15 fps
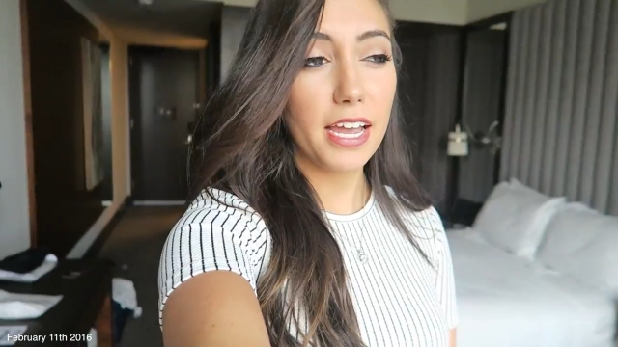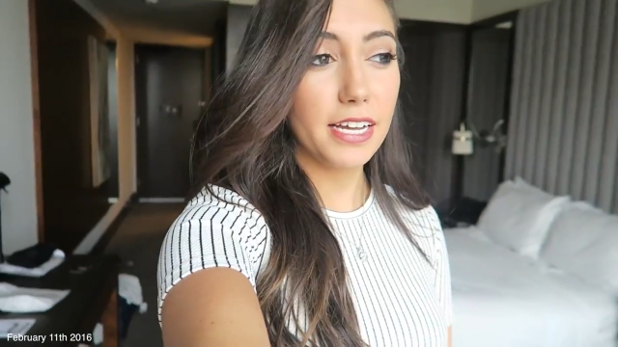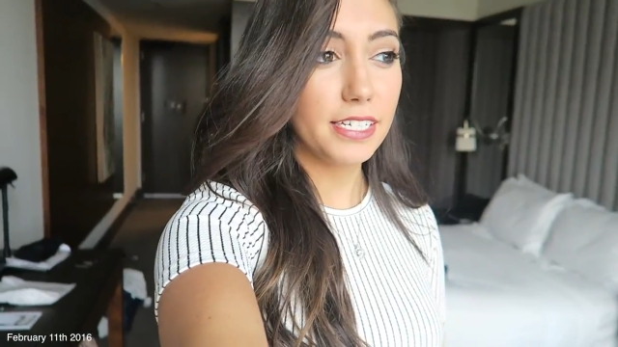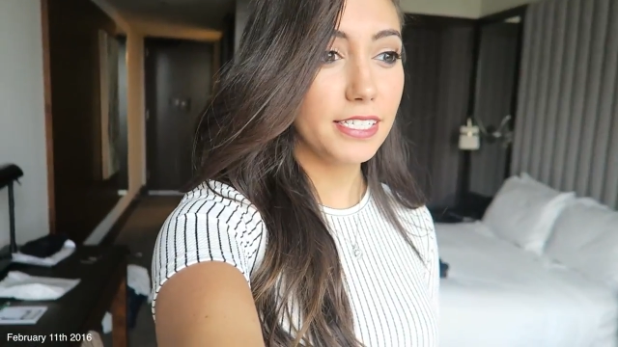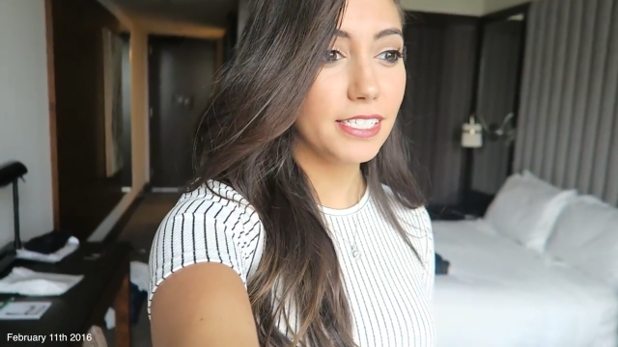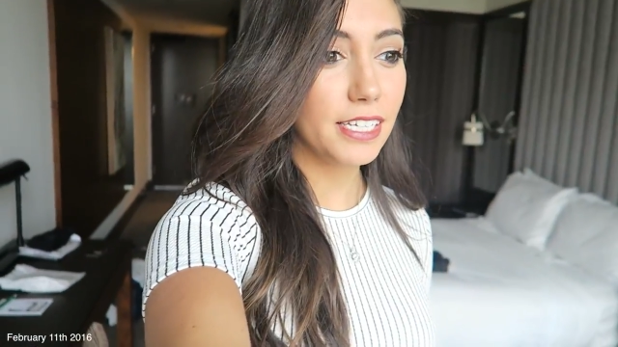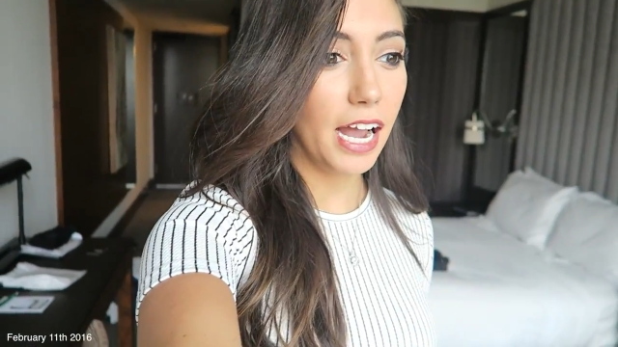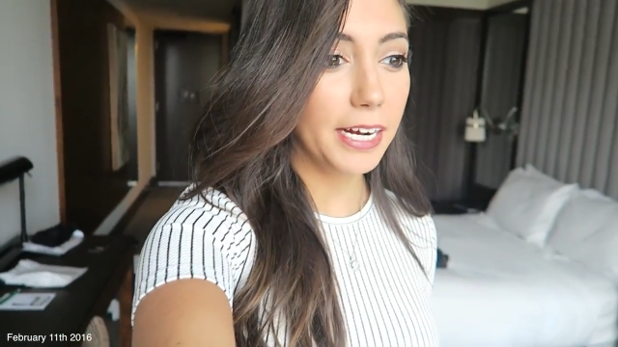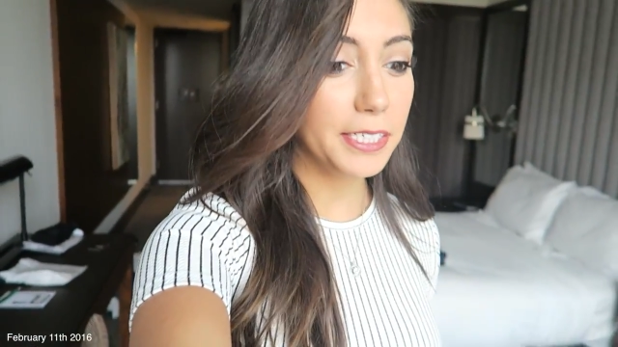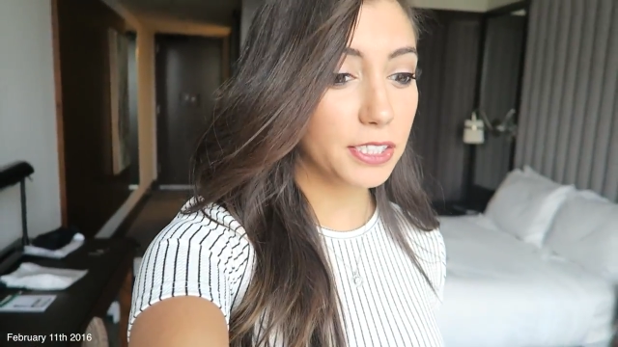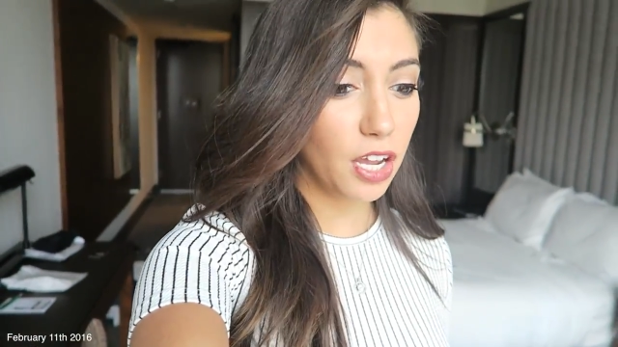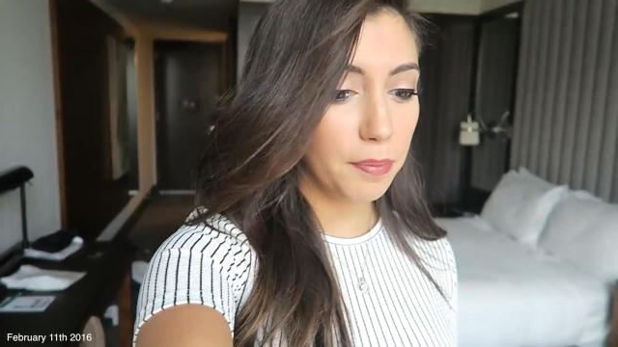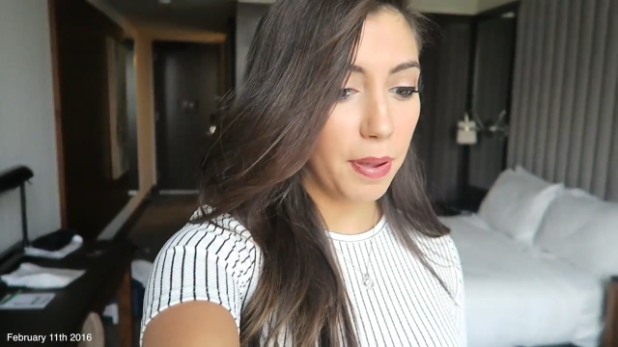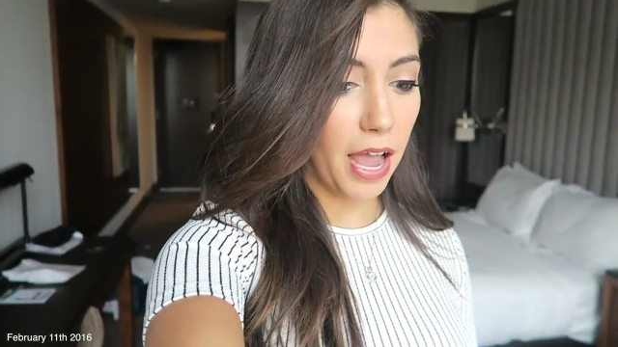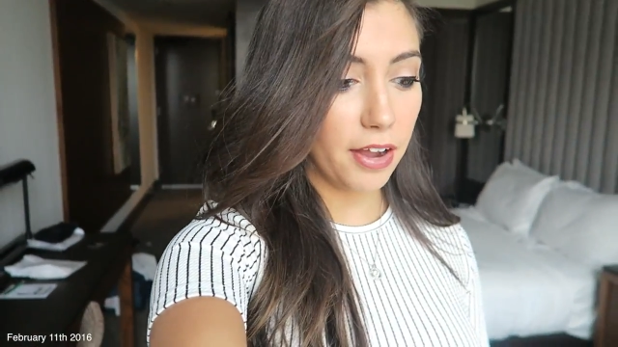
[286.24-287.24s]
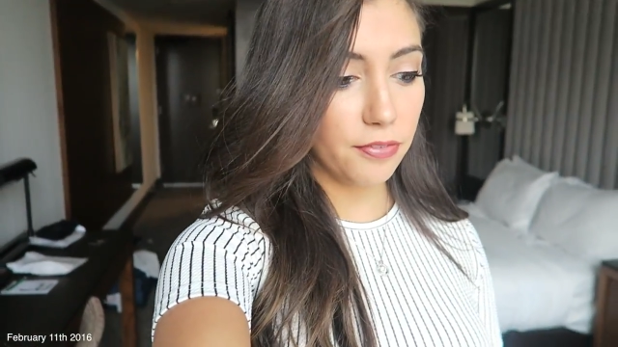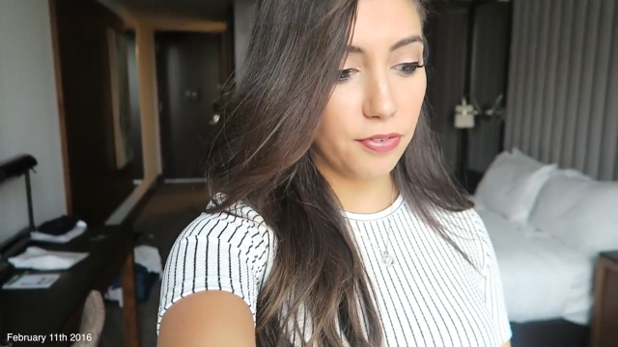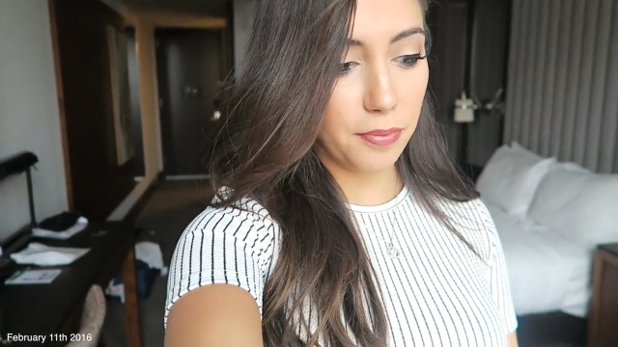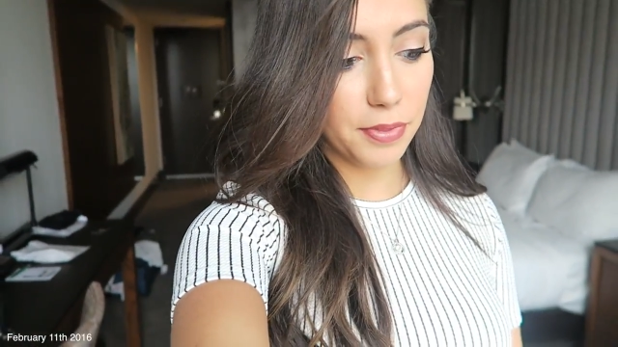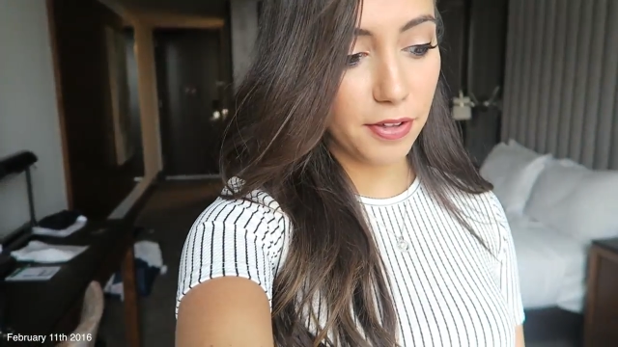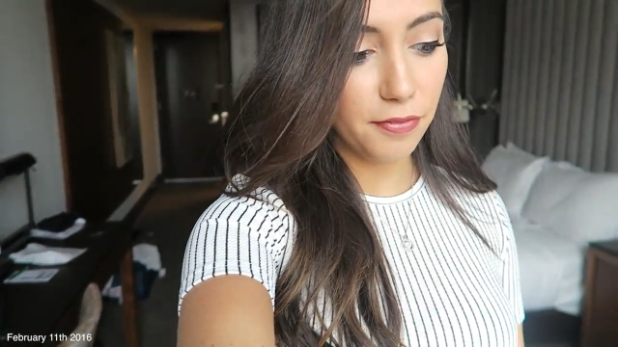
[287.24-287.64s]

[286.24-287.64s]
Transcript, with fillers: And I just got back from